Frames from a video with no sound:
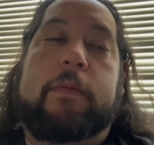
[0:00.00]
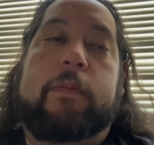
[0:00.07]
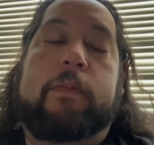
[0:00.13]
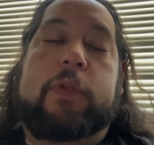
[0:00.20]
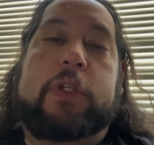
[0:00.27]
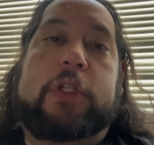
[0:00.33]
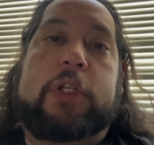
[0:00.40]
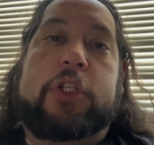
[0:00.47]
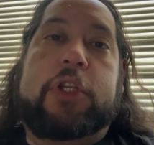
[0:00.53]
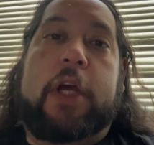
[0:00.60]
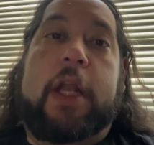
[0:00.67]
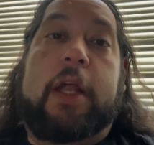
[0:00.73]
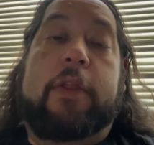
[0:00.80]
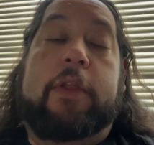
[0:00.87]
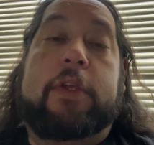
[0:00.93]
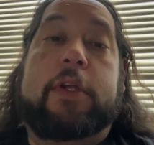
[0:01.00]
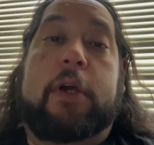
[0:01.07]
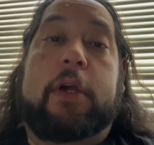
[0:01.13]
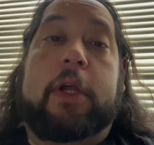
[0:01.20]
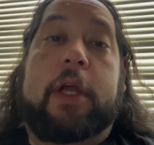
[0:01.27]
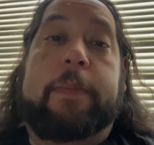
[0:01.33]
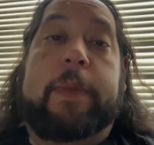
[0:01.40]
just a shot out of the
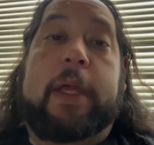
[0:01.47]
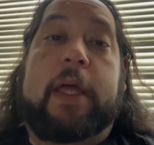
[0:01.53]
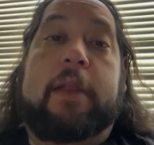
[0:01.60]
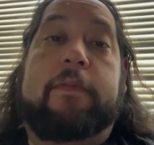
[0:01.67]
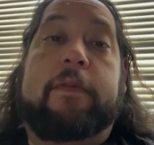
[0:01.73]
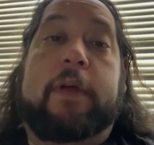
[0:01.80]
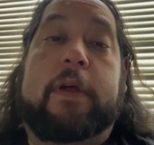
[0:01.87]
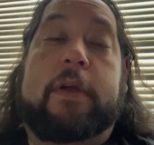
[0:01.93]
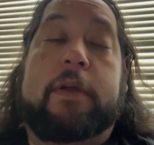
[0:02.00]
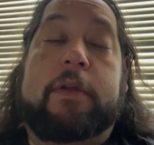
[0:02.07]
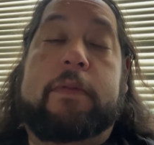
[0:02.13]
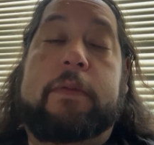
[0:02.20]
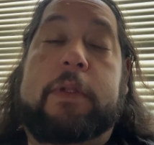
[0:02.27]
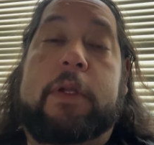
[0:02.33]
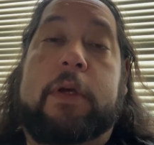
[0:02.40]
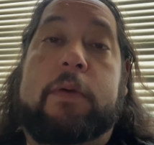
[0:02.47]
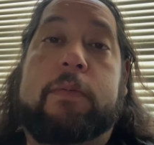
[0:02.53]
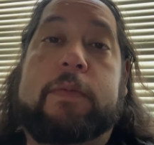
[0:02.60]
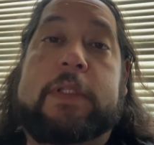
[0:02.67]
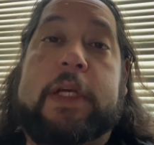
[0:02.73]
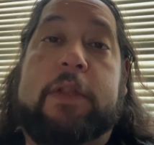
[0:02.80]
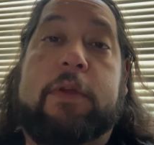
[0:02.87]
dark coming out of,
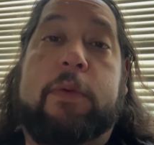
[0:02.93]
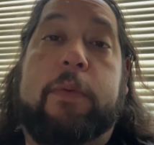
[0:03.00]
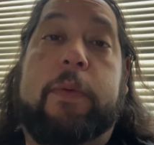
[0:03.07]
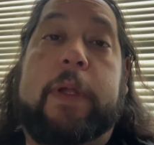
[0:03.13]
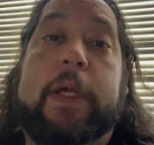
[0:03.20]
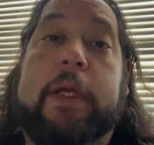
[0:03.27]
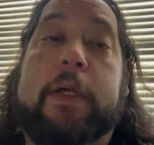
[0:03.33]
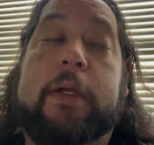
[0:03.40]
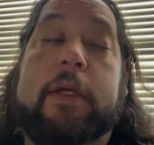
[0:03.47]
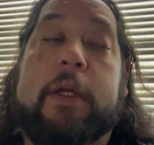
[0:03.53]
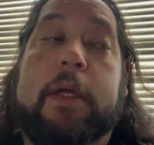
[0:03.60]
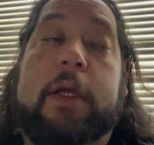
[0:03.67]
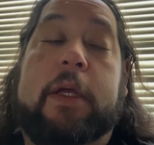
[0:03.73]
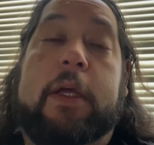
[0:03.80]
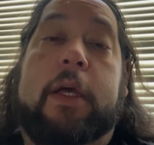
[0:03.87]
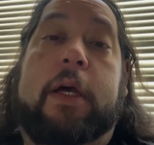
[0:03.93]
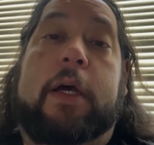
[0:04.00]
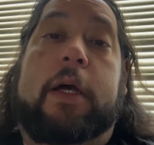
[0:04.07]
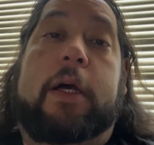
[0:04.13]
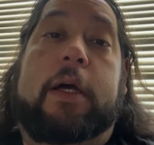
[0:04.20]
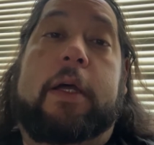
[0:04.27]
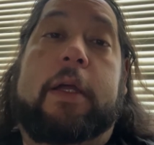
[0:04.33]
South Korea,
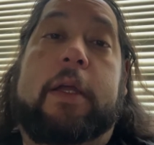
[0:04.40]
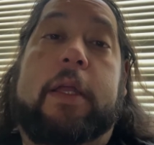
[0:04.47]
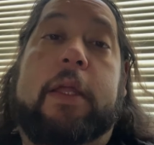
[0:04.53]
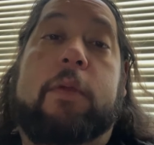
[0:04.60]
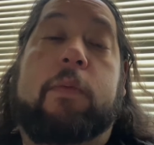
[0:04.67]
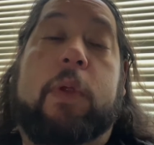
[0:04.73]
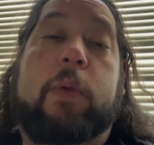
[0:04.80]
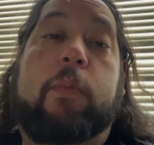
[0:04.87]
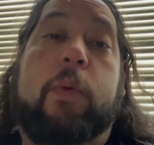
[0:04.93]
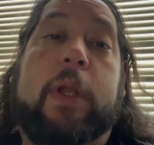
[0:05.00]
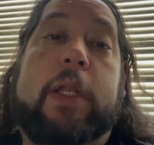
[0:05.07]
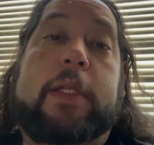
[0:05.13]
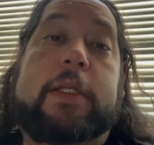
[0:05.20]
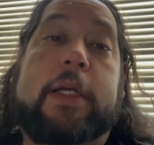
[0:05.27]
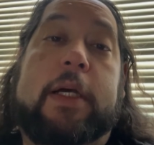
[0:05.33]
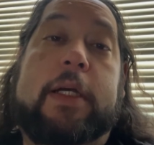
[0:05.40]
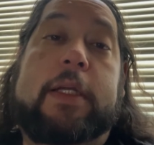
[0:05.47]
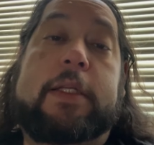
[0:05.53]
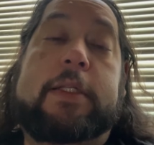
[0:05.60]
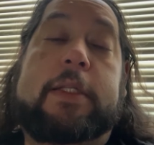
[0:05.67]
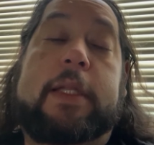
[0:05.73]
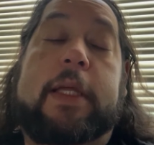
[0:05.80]
in what it
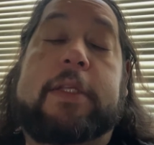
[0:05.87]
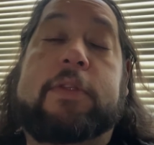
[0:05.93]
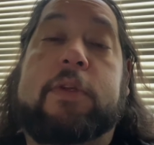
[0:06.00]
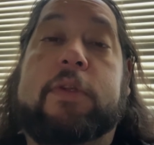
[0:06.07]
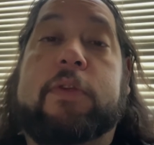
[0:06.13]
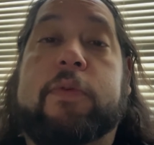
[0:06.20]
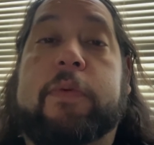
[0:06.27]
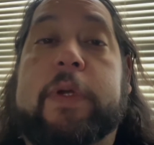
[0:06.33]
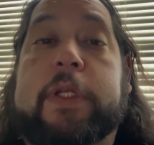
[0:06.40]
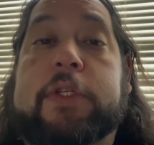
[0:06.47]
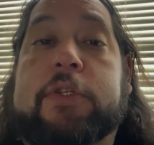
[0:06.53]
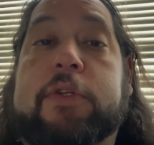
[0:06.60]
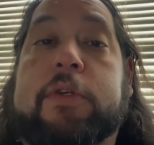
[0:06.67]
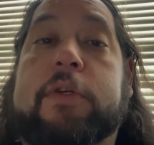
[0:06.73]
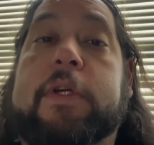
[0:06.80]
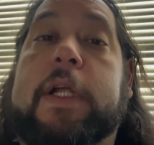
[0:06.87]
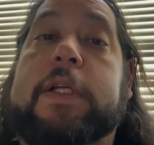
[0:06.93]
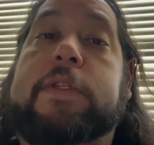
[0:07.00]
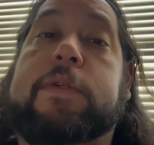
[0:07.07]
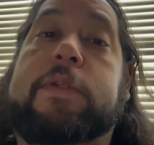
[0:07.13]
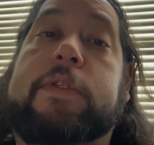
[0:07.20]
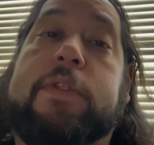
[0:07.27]
does, and has a good creature,
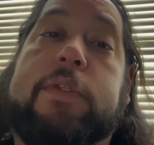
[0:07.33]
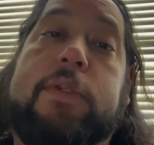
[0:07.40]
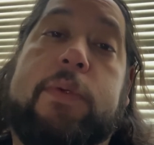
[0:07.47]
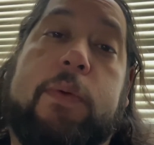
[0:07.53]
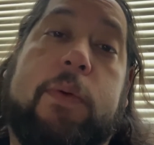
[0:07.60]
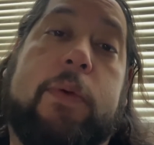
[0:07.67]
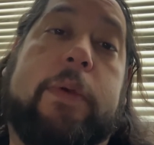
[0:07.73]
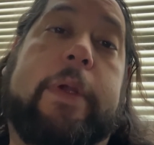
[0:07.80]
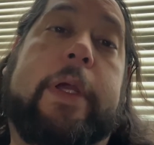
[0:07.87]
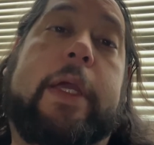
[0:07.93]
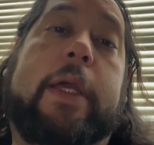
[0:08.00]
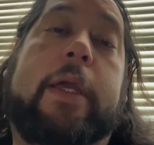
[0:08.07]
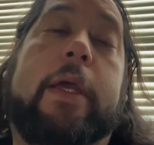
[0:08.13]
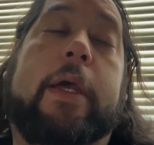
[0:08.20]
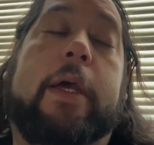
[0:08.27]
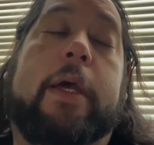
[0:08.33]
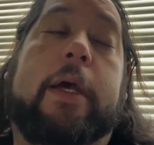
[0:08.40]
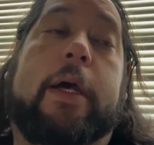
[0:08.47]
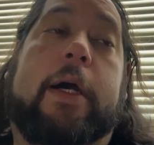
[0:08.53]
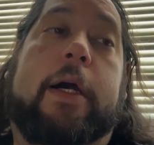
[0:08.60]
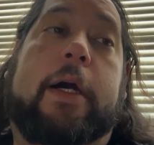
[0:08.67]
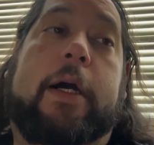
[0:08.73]
has a good story.
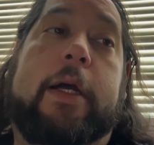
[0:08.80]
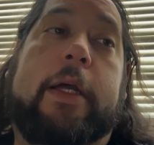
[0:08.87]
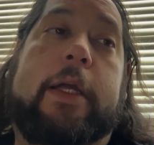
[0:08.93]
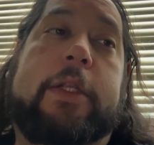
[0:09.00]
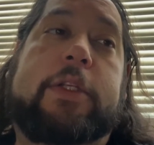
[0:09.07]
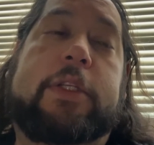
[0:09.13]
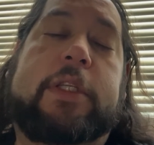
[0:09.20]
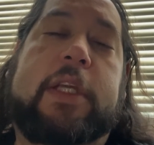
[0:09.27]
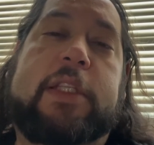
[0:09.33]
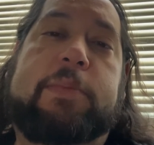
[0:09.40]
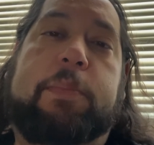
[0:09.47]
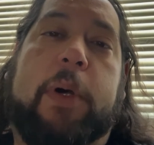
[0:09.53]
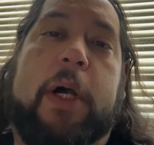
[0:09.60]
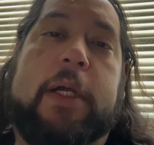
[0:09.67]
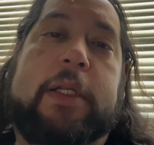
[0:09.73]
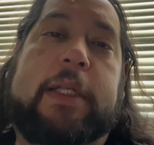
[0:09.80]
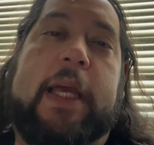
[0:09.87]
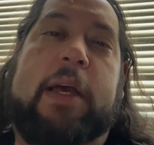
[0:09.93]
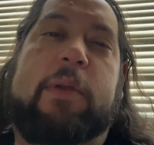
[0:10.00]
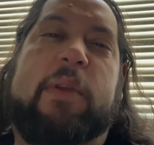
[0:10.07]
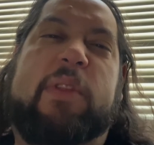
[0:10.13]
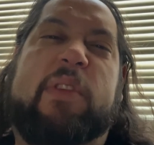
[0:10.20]
It just gets bogged
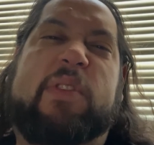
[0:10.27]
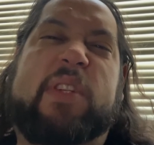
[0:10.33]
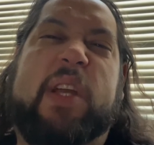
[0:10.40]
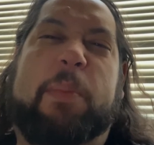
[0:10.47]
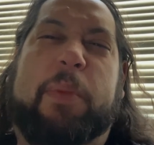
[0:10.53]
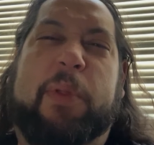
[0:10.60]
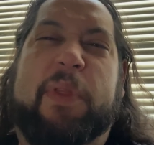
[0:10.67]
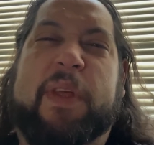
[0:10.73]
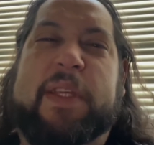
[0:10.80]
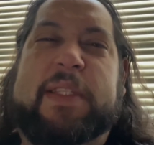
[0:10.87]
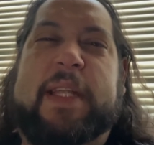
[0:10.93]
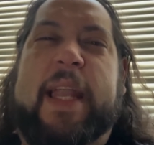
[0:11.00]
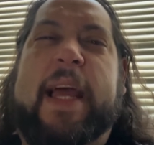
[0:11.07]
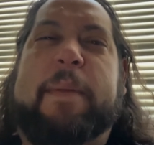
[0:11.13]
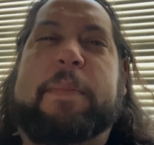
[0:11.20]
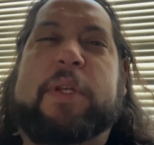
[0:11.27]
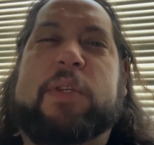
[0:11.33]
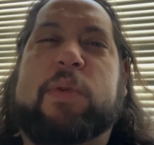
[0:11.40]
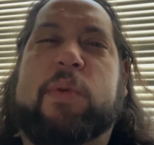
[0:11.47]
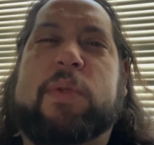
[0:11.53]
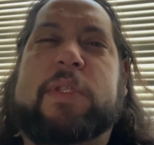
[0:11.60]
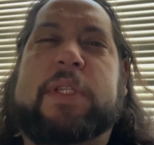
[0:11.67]
down, and there's a couple of things that happen
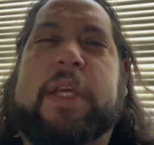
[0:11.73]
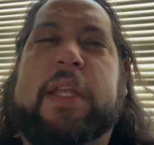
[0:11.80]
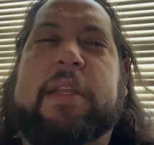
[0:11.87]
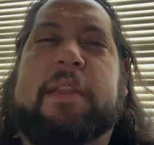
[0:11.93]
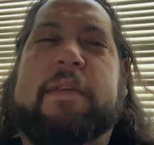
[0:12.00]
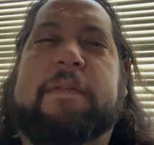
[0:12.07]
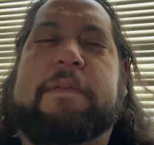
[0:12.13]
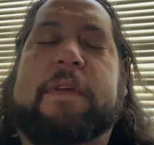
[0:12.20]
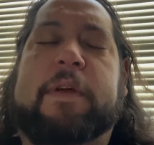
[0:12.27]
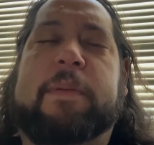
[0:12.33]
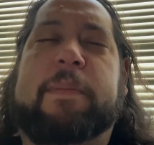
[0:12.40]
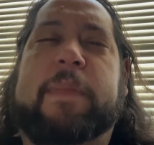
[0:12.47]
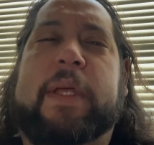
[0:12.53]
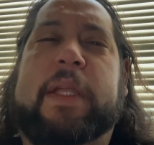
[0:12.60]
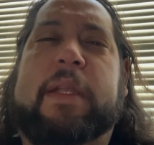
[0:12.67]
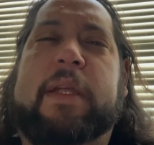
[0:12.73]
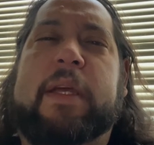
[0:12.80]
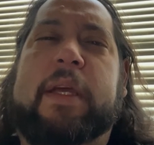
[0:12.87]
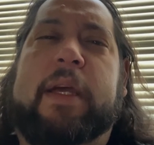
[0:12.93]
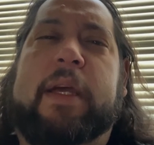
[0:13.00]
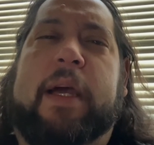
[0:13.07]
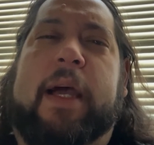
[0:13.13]
towards the end of the film that
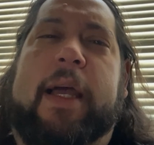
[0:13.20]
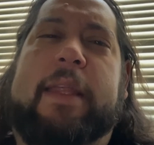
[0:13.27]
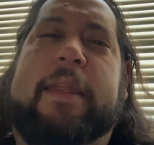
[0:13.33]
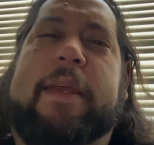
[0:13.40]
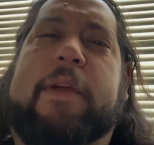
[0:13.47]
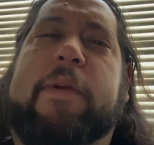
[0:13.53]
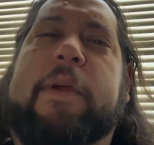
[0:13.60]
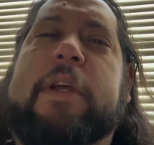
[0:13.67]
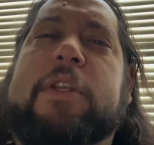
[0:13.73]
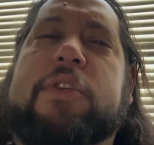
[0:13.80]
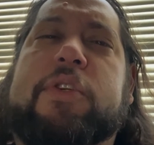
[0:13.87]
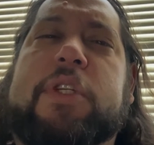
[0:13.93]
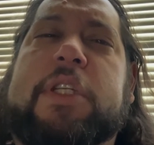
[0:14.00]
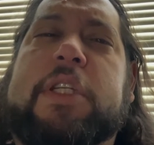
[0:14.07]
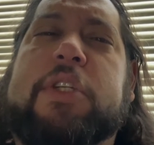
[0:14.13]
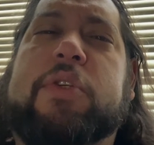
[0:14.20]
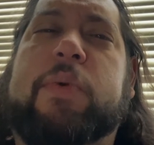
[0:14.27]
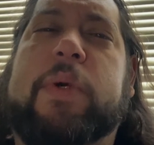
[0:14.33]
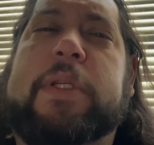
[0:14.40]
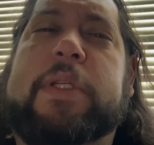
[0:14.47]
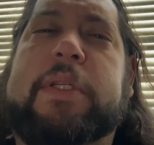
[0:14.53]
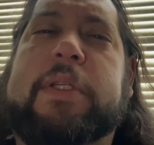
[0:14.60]
I think are interesting
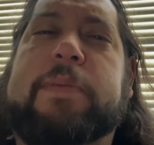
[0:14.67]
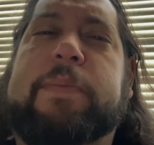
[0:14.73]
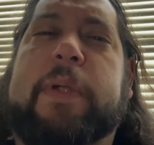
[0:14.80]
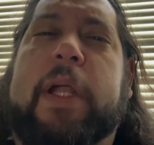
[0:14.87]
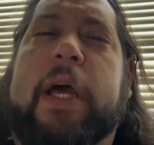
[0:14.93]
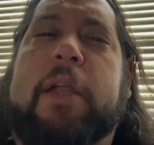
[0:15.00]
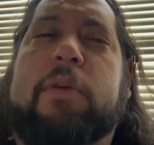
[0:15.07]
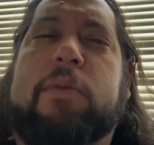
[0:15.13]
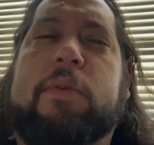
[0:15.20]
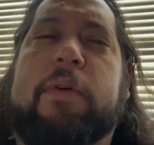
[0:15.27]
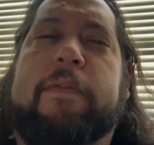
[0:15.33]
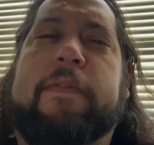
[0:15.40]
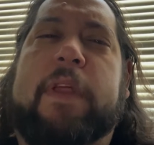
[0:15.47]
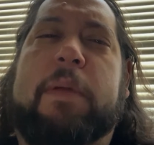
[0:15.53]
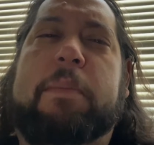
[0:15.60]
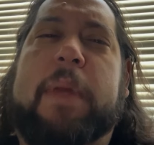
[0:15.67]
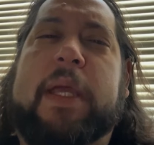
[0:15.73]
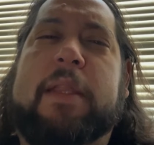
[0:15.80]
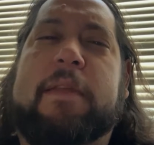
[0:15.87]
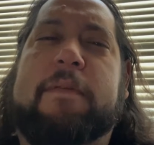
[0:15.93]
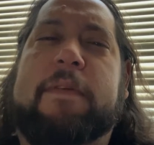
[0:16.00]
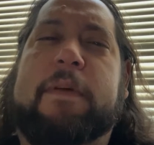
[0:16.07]
choices, but I don't know if they
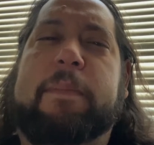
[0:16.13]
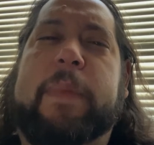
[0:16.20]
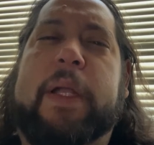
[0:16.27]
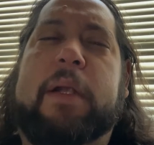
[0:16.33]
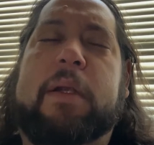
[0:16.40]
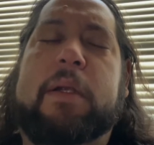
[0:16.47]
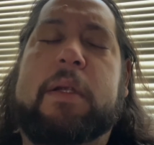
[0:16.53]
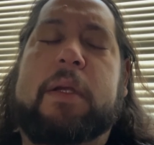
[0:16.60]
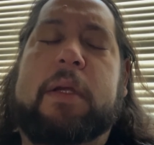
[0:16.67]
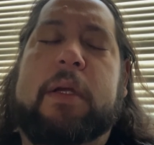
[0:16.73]
make the film better.